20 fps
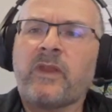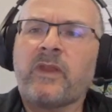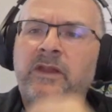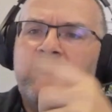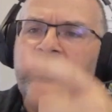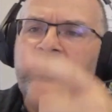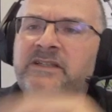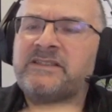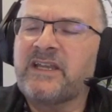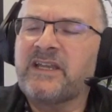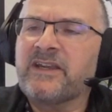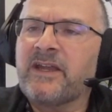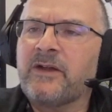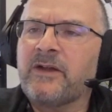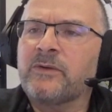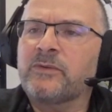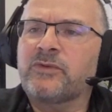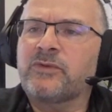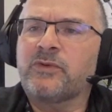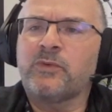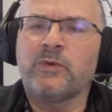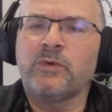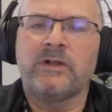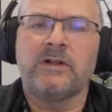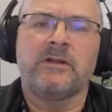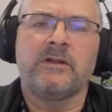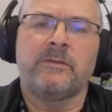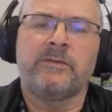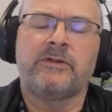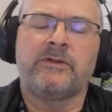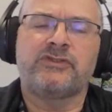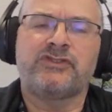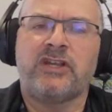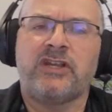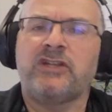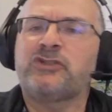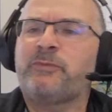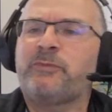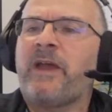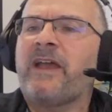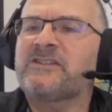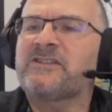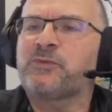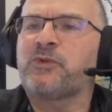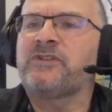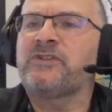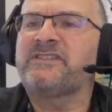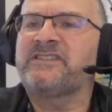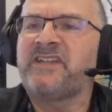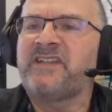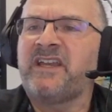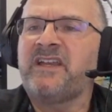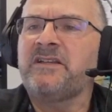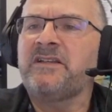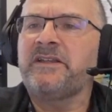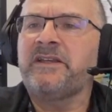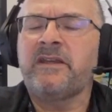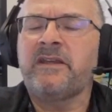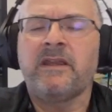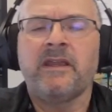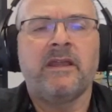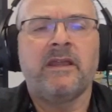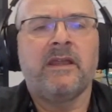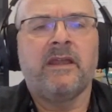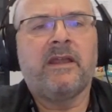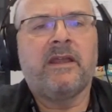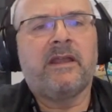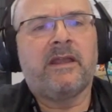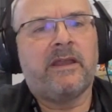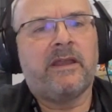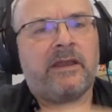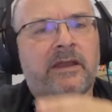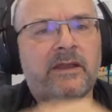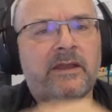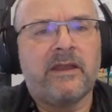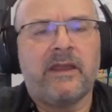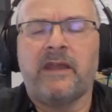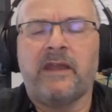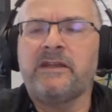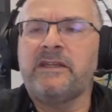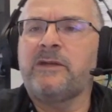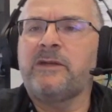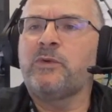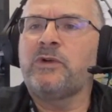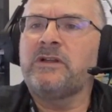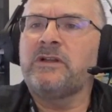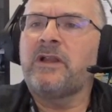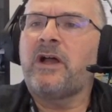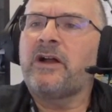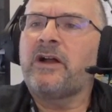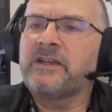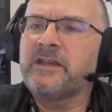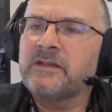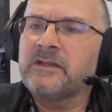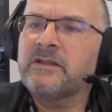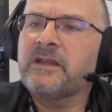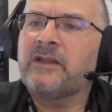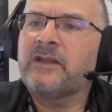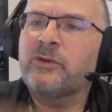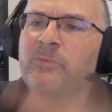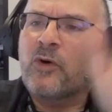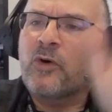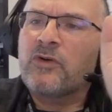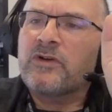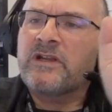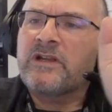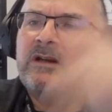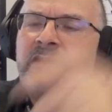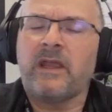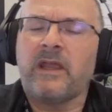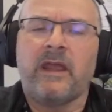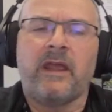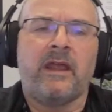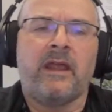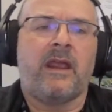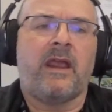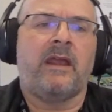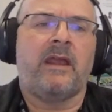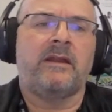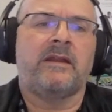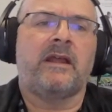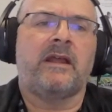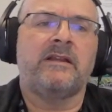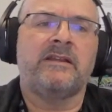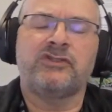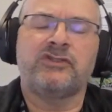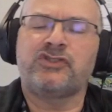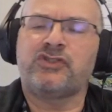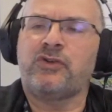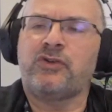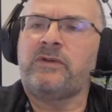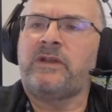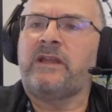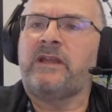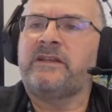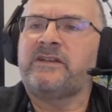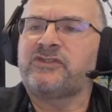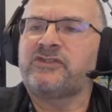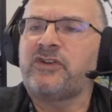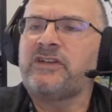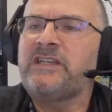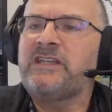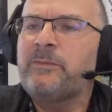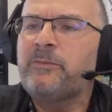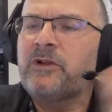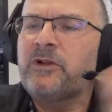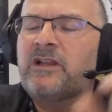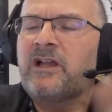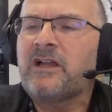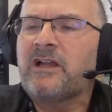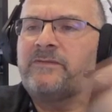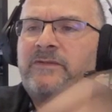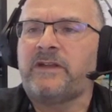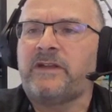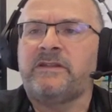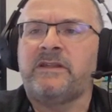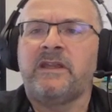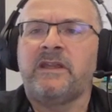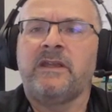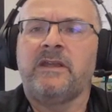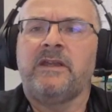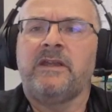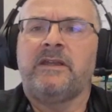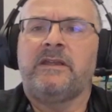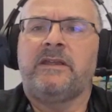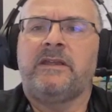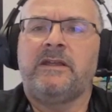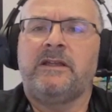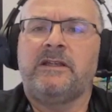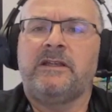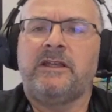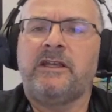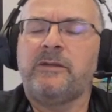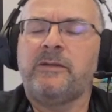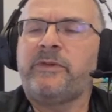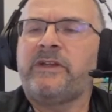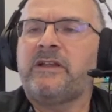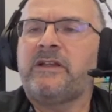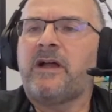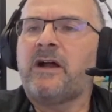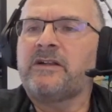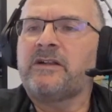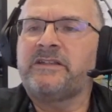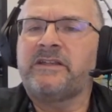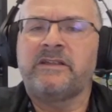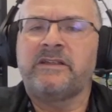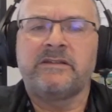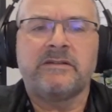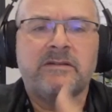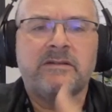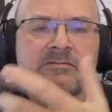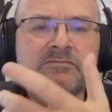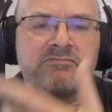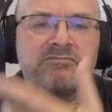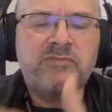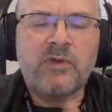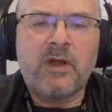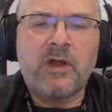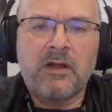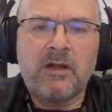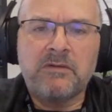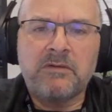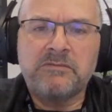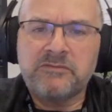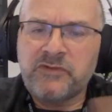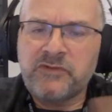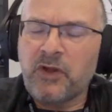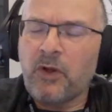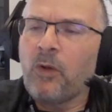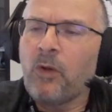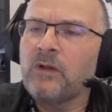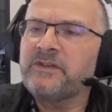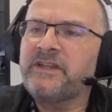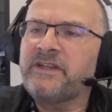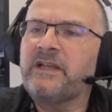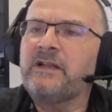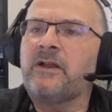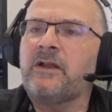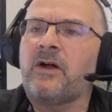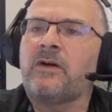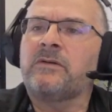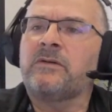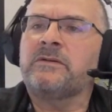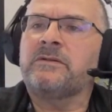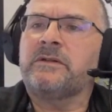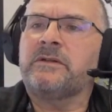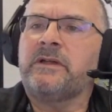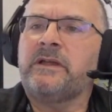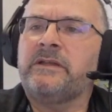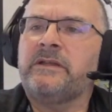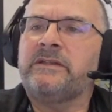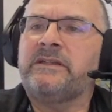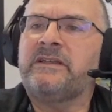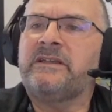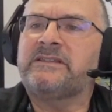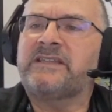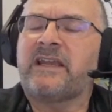his account will change passwords daily, and he will log in at the morning, and I'll ensure that there's a keep alive, and he'll be logged in the whole day long in his